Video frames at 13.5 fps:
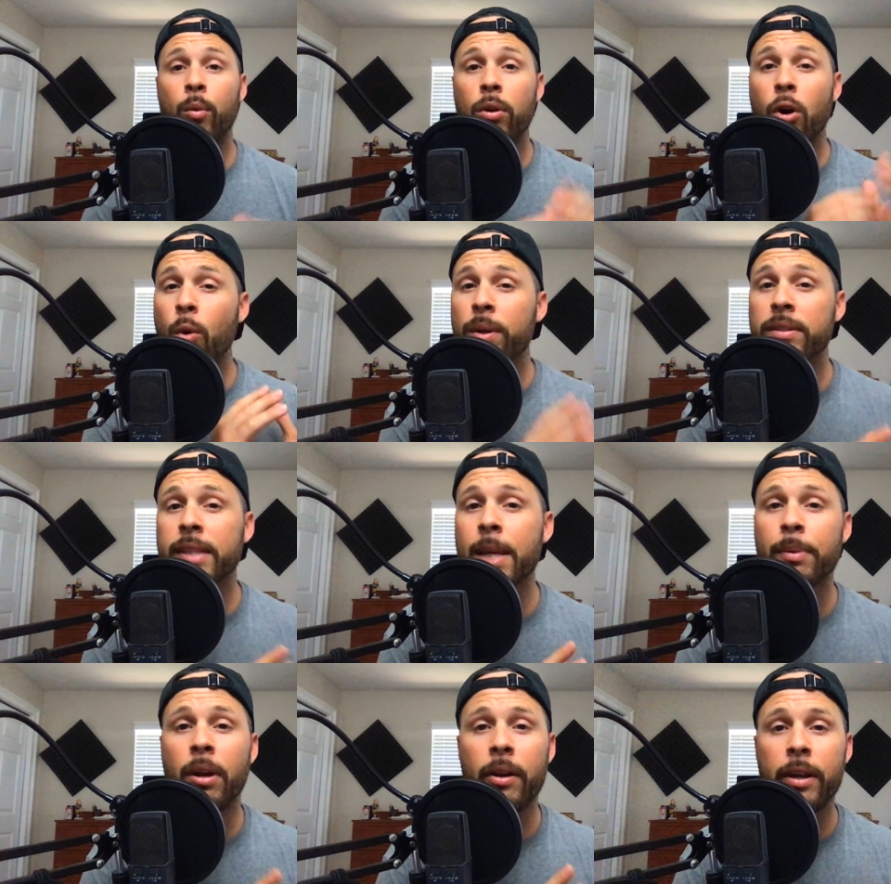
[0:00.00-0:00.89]
And we're always
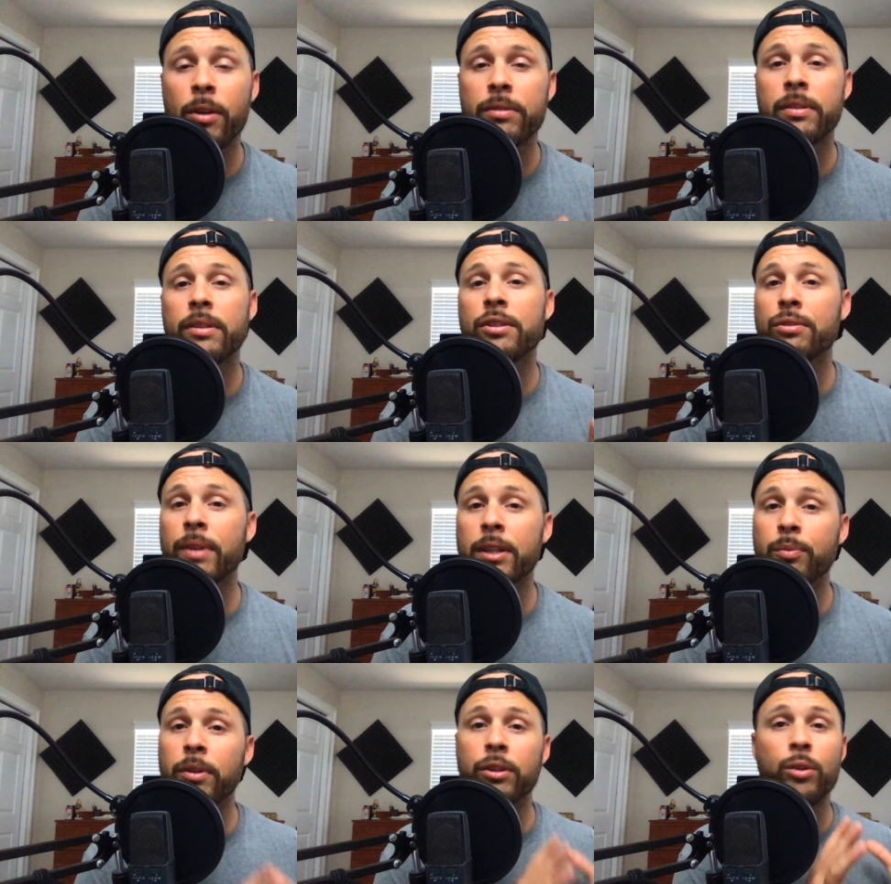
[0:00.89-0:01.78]
keeping our ear to the
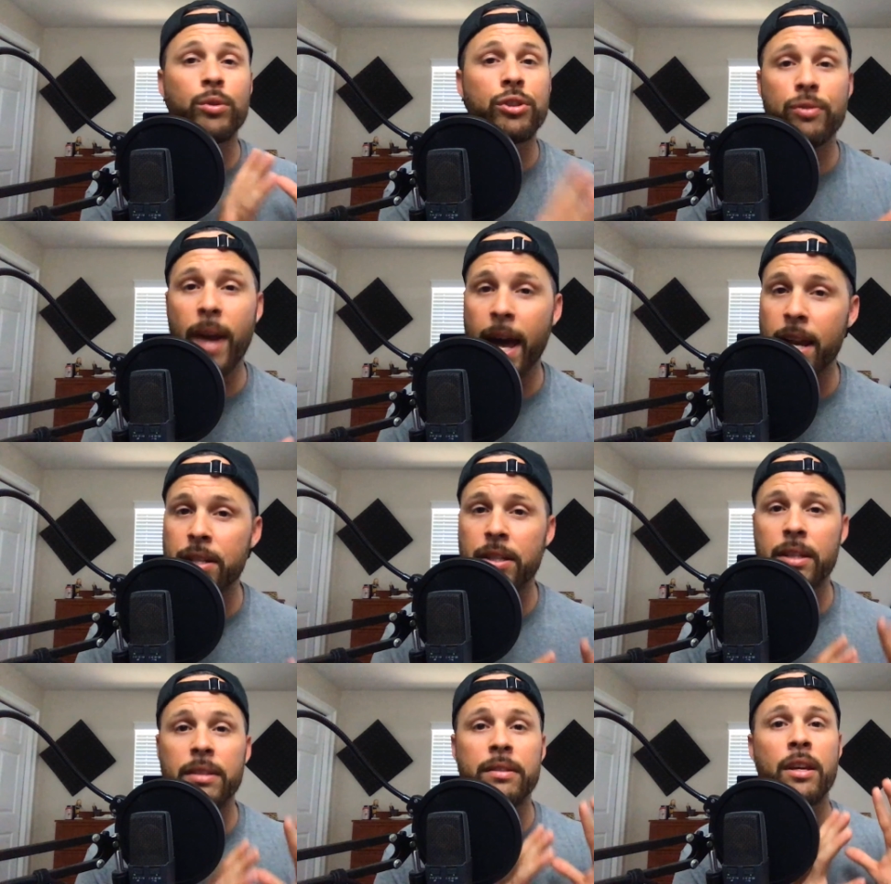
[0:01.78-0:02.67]
streets with new
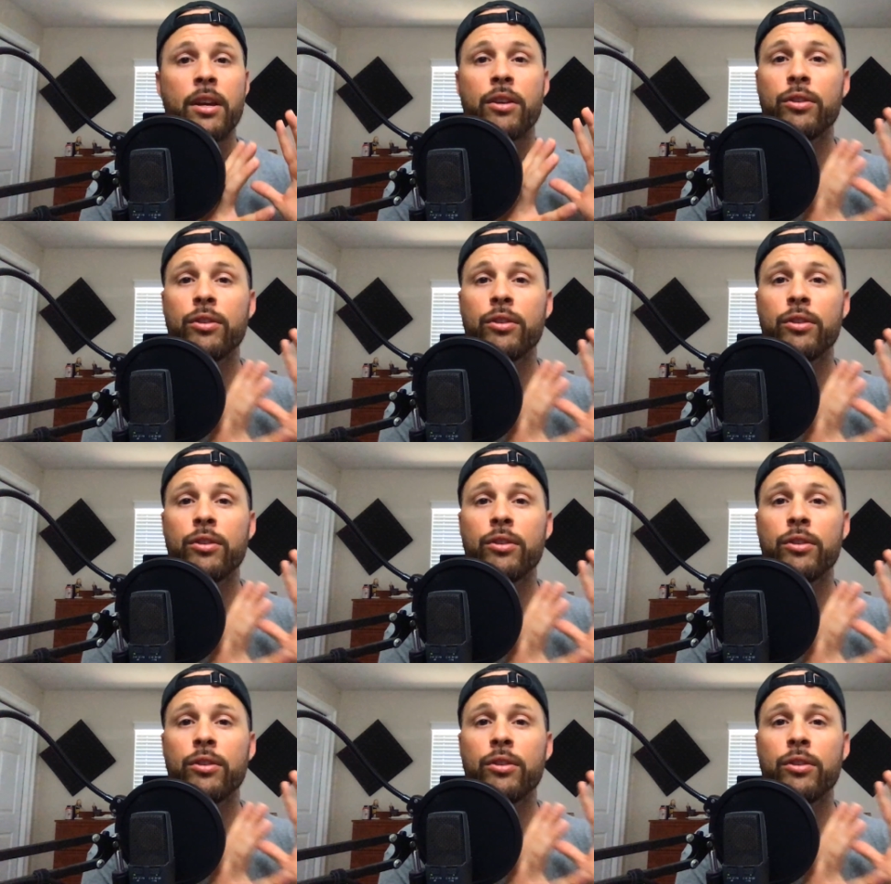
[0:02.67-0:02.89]
strategies,